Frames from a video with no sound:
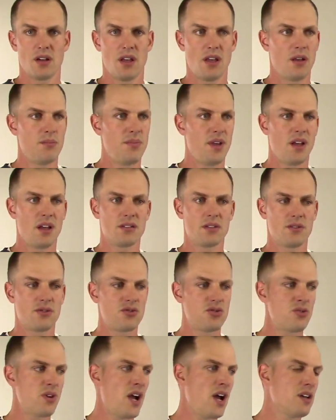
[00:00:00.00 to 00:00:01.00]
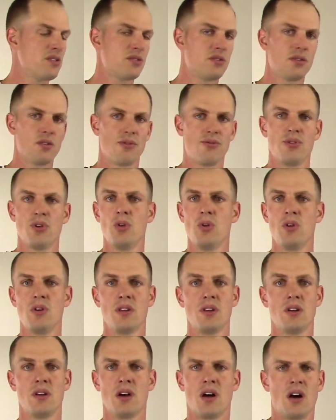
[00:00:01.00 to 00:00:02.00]
And because of stress and the food
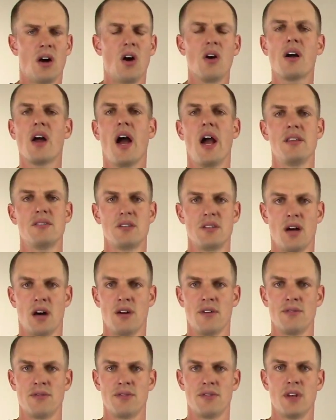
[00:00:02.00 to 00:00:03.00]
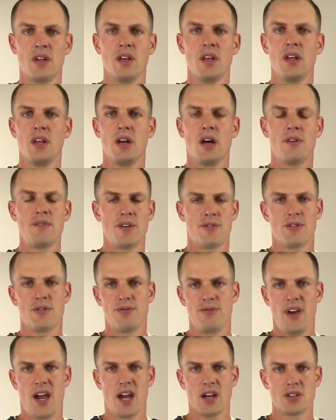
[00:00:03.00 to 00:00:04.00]
and all kinds of different
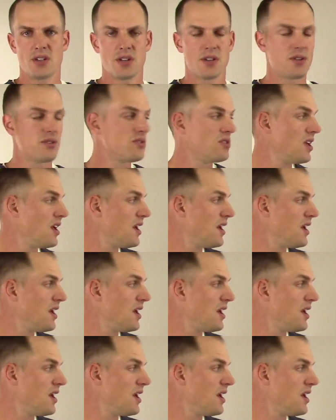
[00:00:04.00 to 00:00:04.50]
factors.